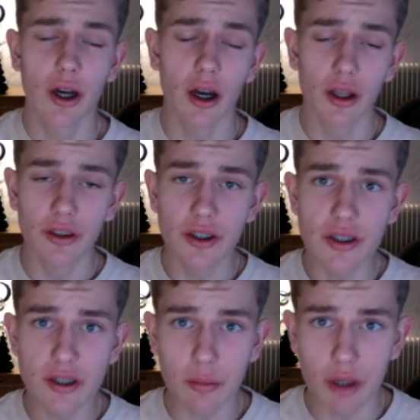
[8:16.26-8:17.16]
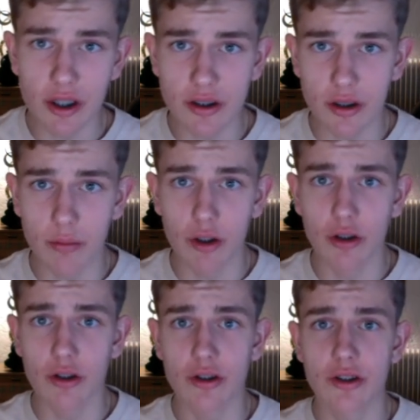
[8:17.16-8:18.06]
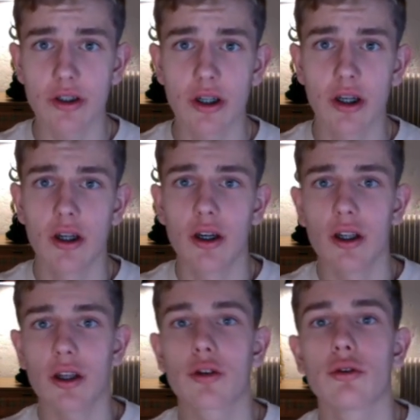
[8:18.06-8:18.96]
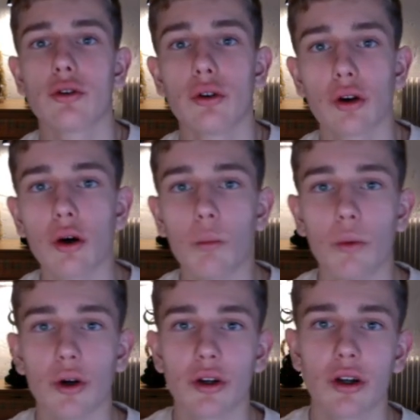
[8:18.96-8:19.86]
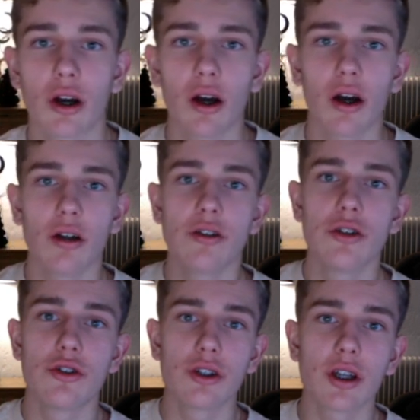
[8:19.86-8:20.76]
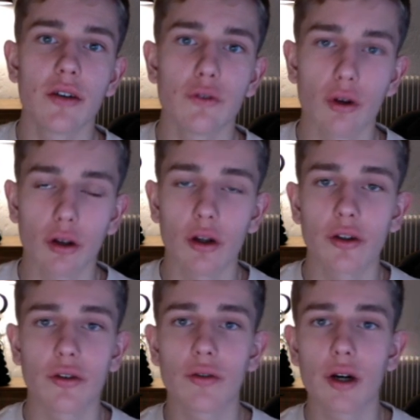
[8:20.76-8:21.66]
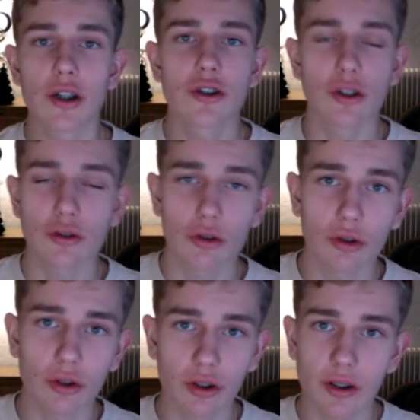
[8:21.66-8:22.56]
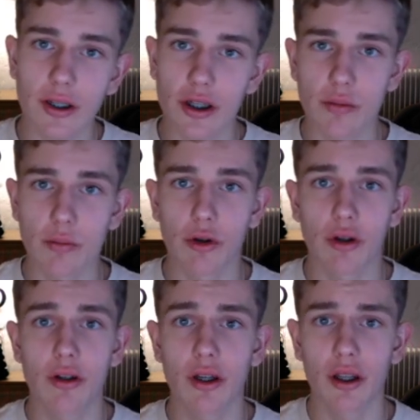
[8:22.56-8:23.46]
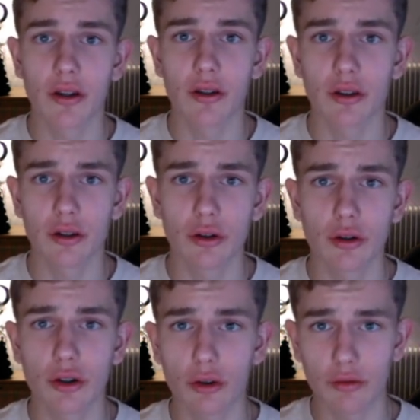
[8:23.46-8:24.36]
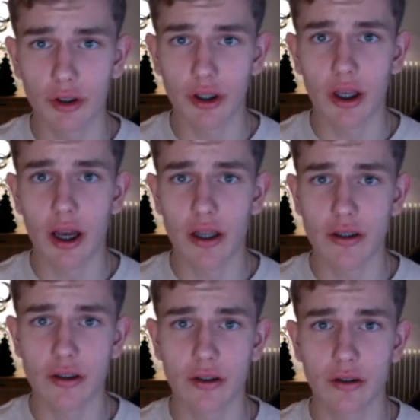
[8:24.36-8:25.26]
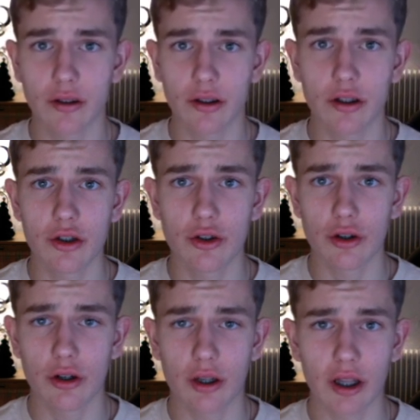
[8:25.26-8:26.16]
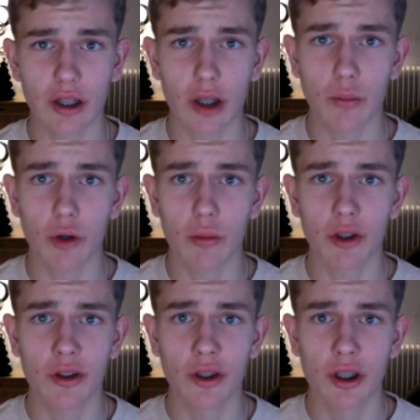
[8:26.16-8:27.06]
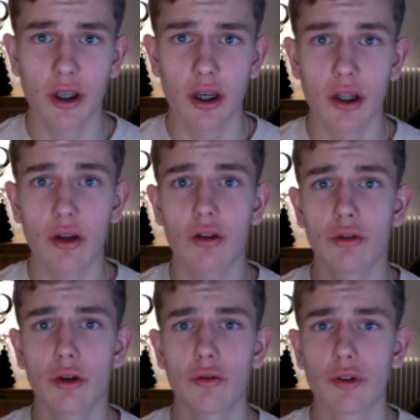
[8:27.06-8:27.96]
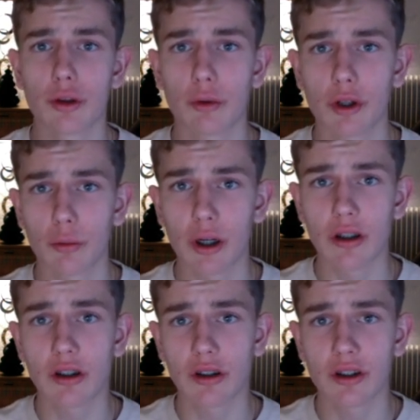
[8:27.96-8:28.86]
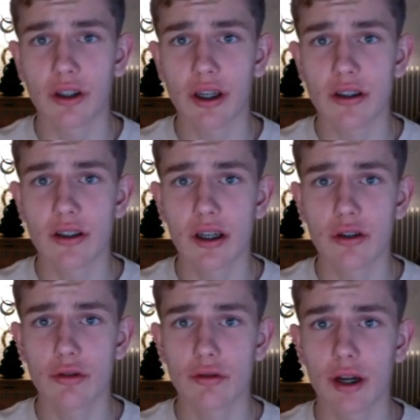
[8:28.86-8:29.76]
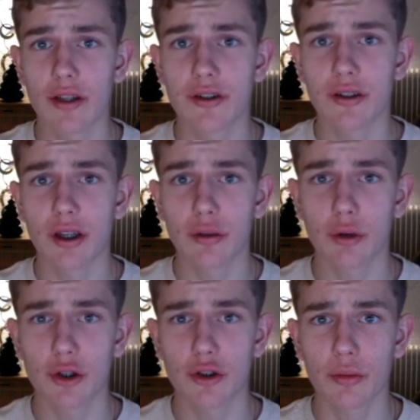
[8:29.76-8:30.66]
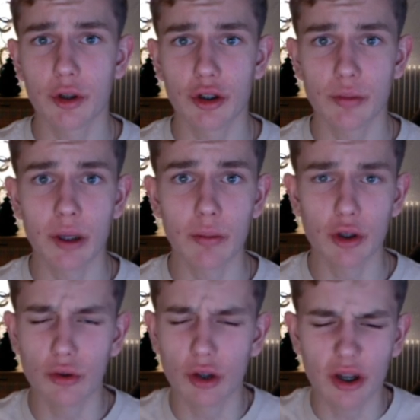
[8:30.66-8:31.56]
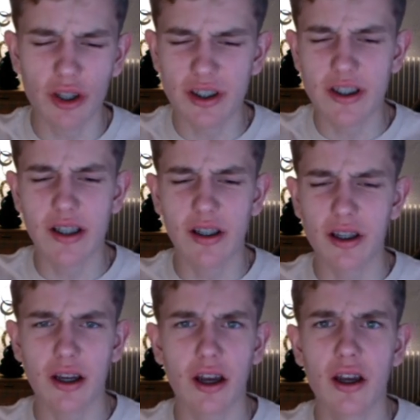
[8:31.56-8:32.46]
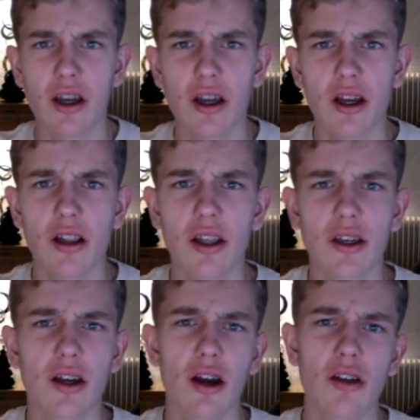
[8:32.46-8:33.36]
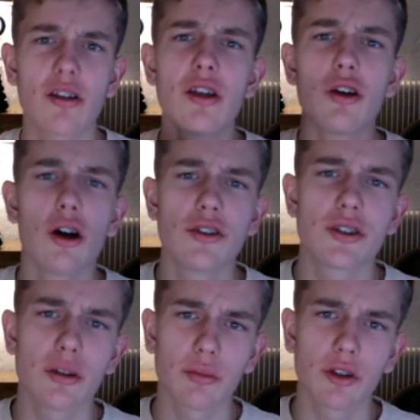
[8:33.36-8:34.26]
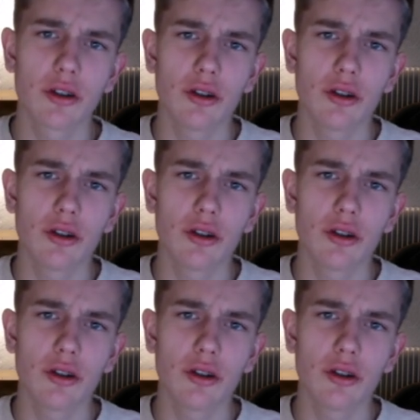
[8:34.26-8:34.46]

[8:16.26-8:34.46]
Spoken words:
This is amazing because like you're doing homework, teacher gave you a lot of questions, or you're doing the textbook, and you cannot really ask the teacher at that moment, and you don't really want to wait till the next day to answer that question, because maybe you don't understand like a key concept.